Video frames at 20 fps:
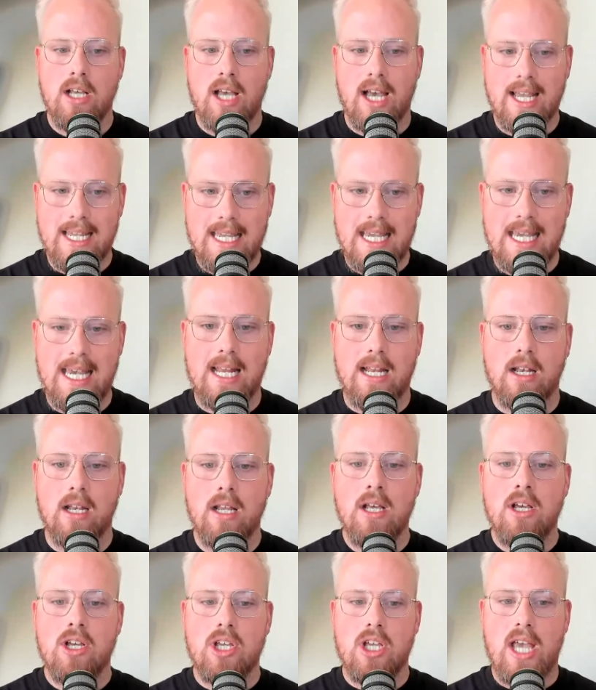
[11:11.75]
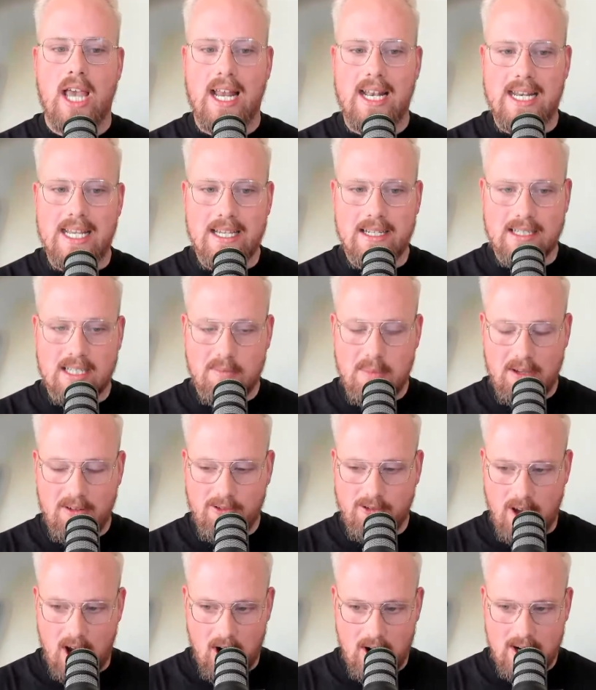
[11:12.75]
Again, it needs to be
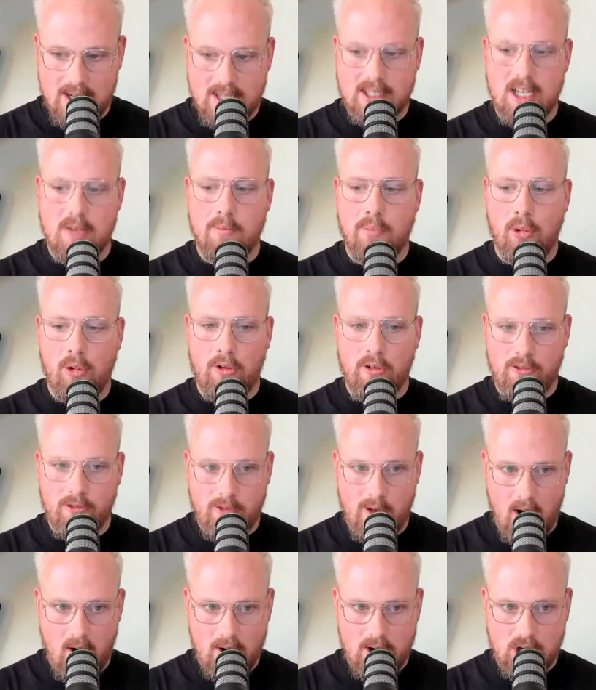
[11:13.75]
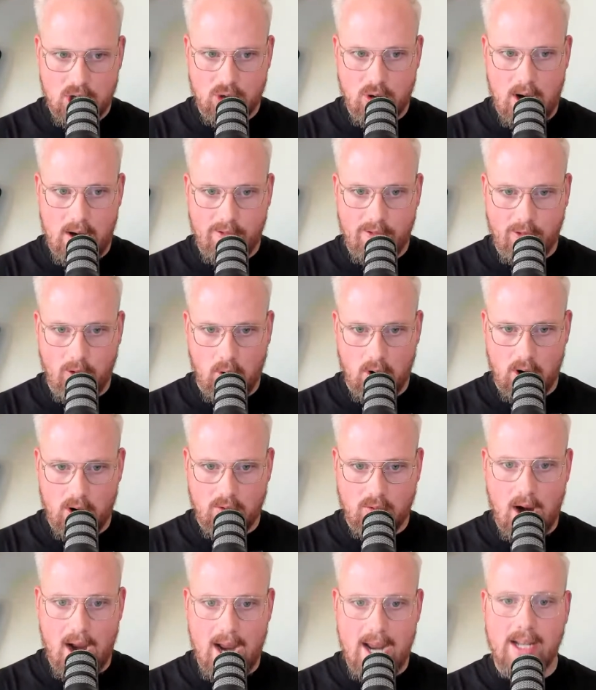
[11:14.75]
very simple, very straightforward,
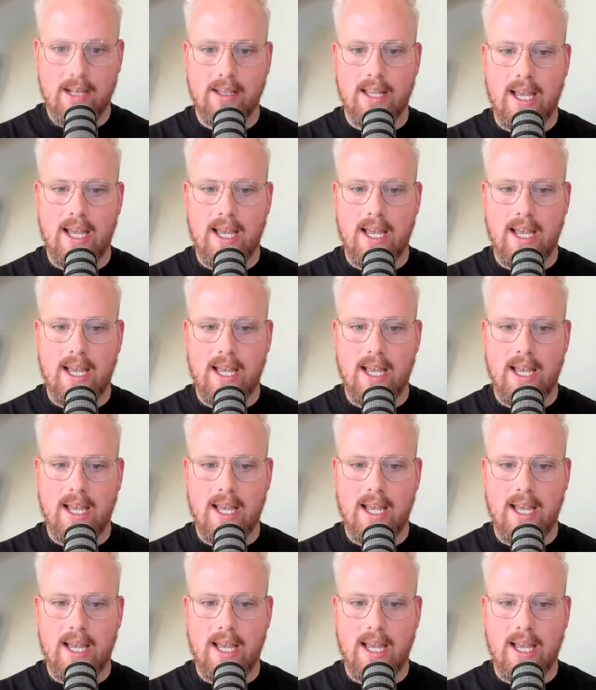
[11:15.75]
right?